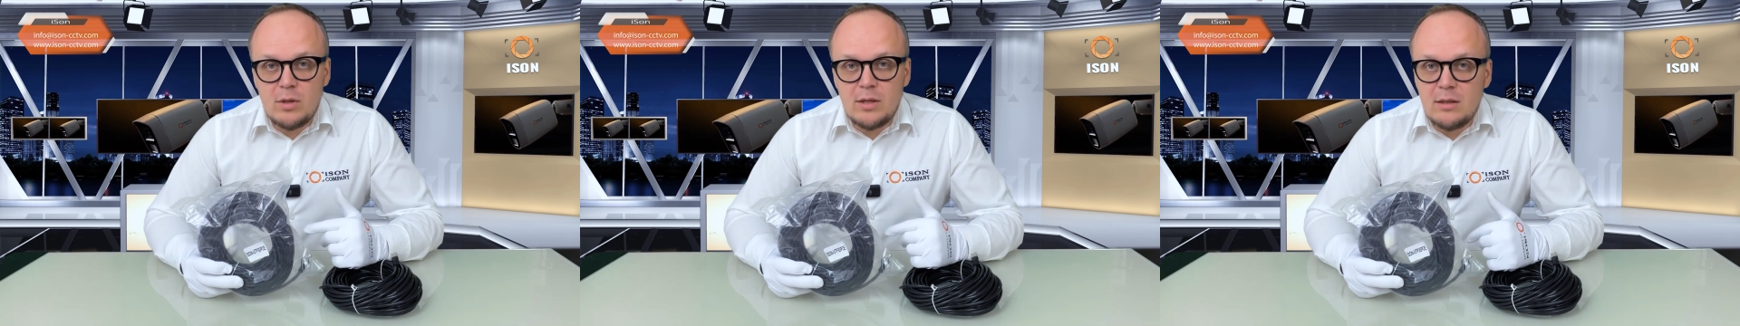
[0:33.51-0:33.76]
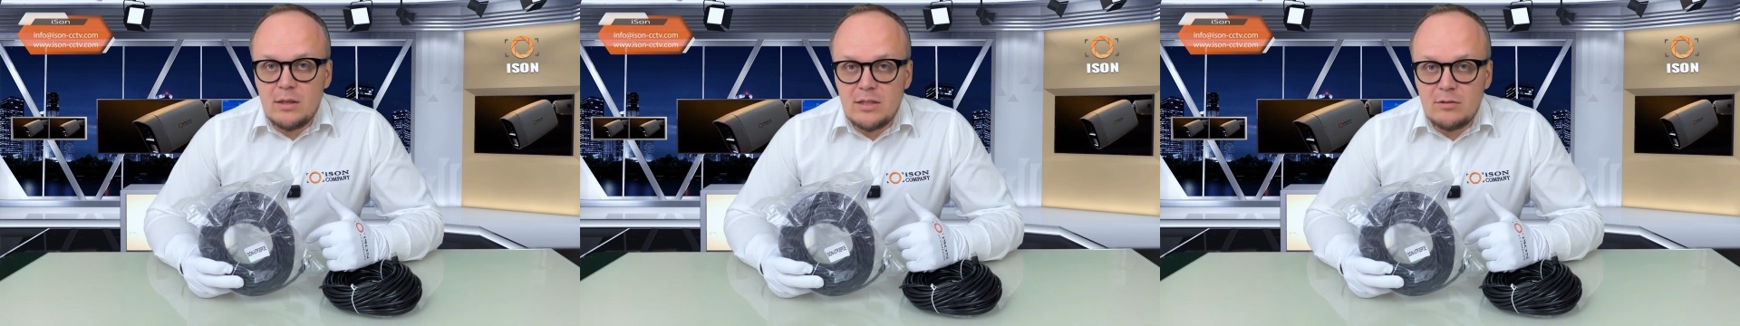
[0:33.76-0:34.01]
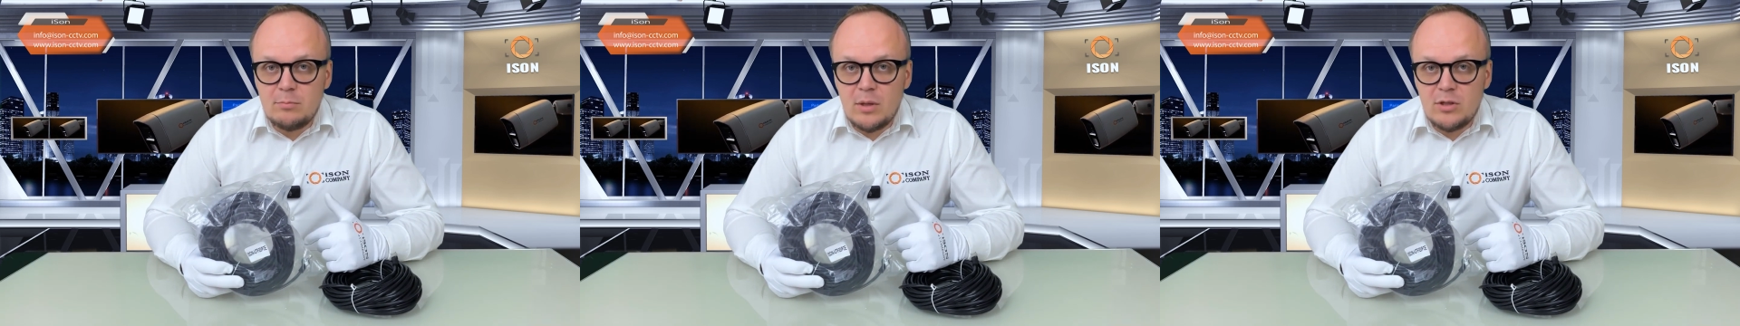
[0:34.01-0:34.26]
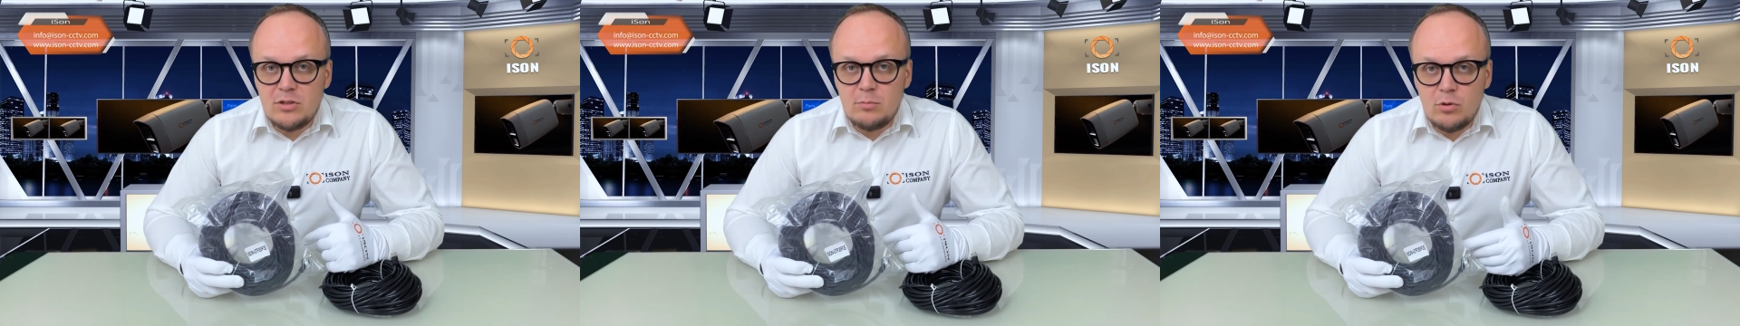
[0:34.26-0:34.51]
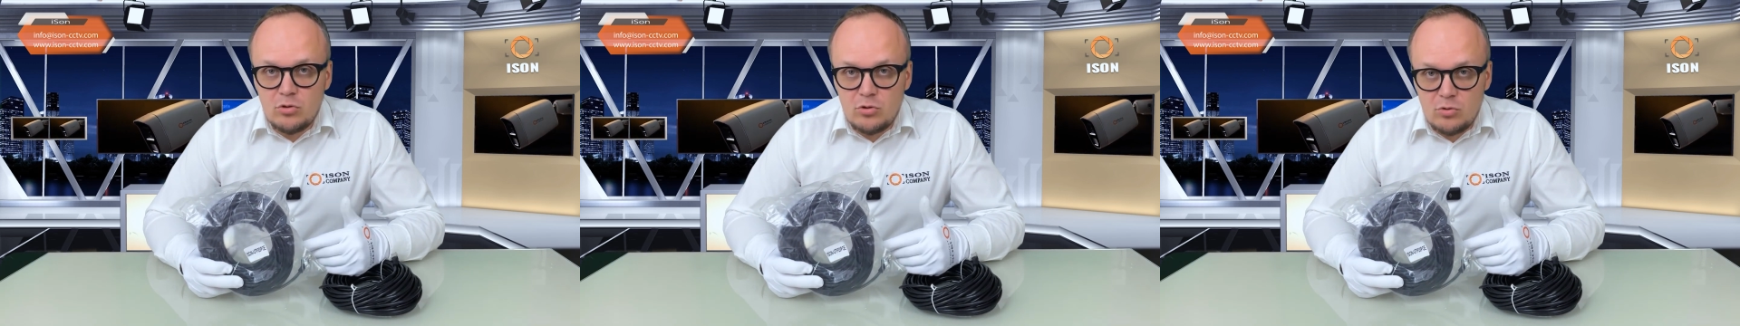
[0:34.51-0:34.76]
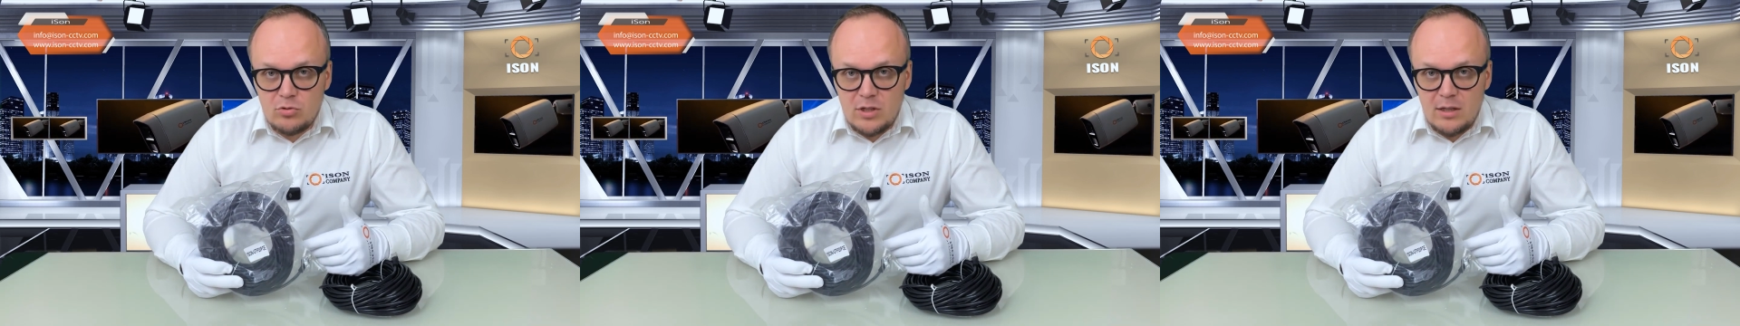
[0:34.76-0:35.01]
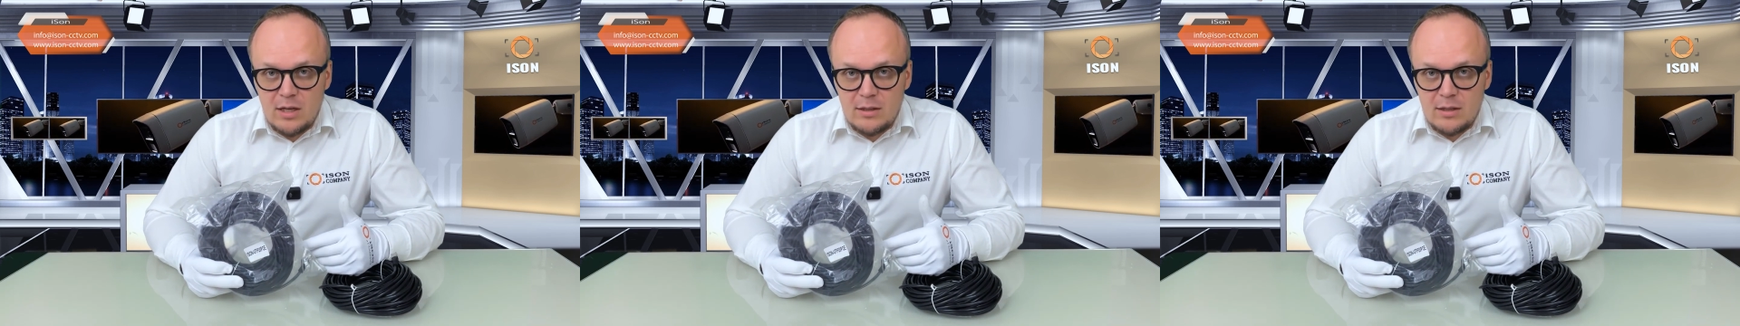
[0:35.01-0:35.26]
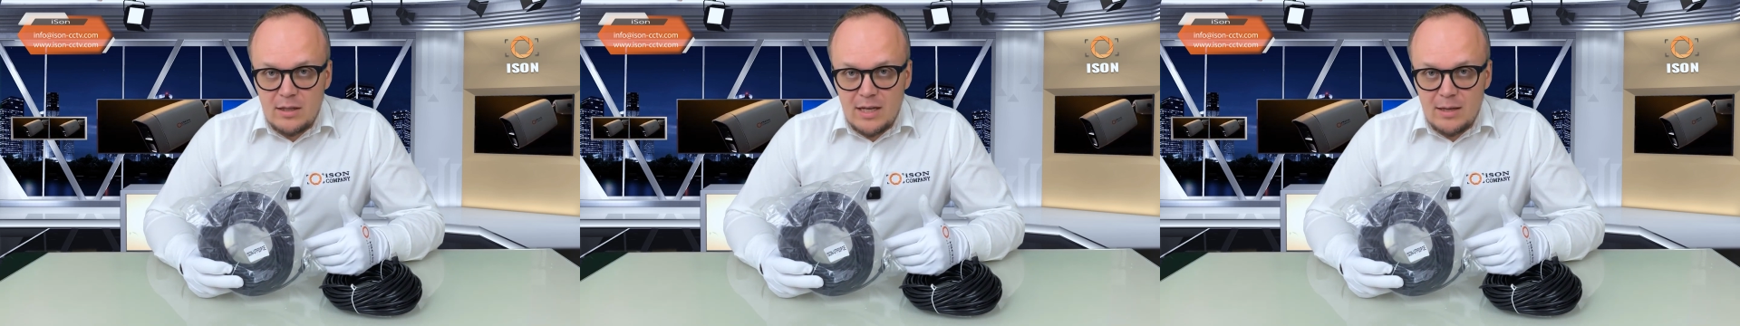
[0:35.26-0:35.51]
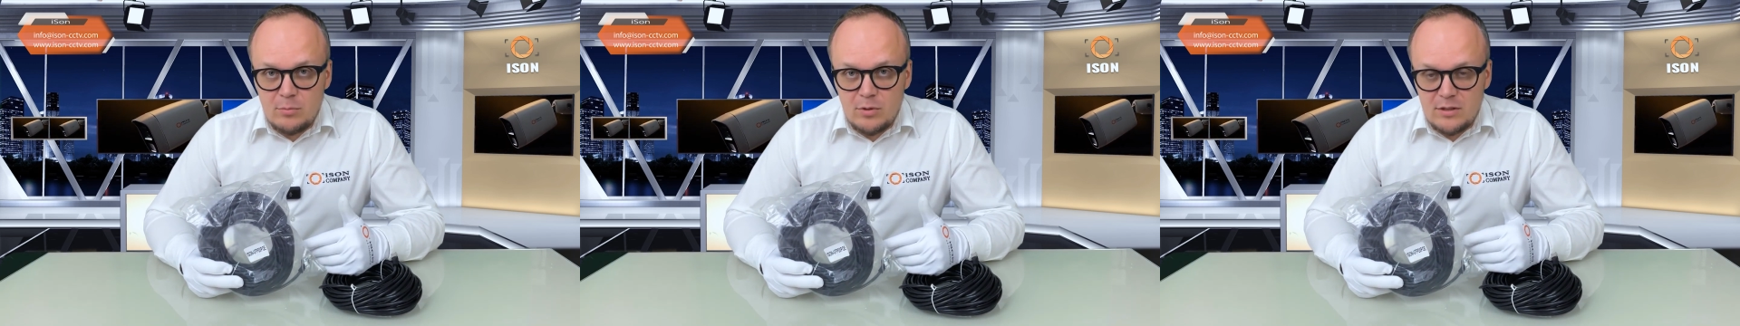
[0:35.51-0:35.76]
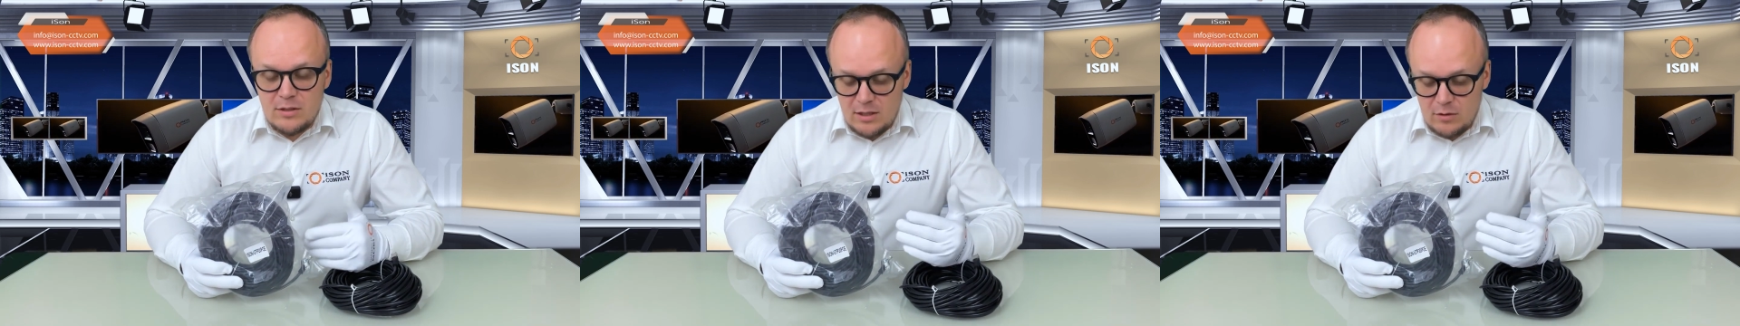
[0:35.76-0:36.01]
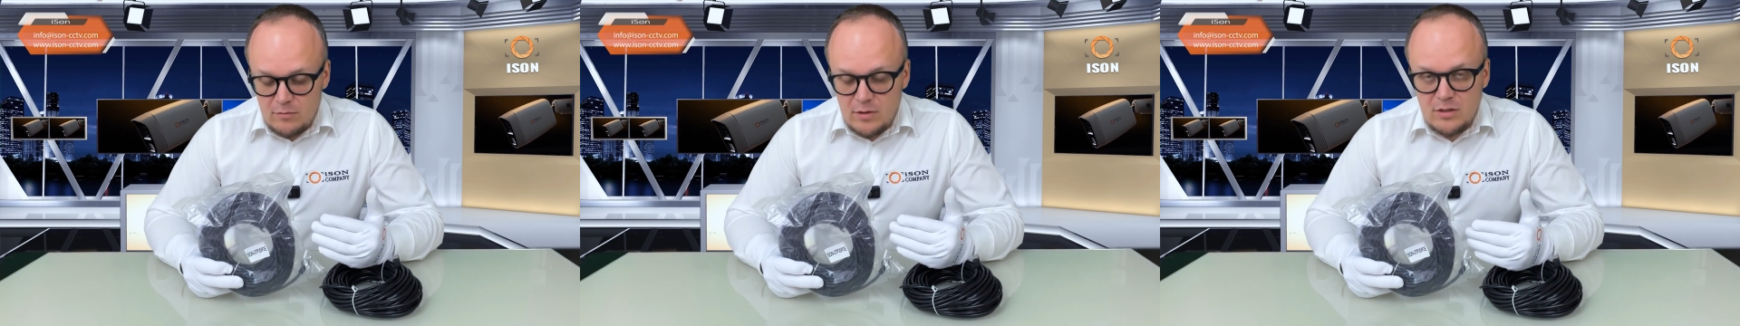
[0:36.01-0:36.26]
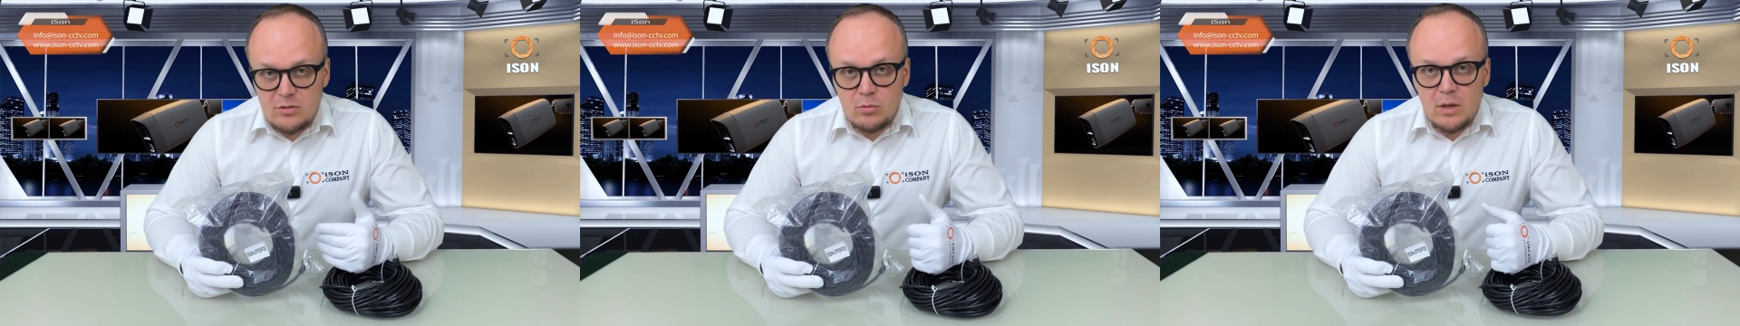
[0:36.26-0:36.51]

whether it is possible to use another cable instead of this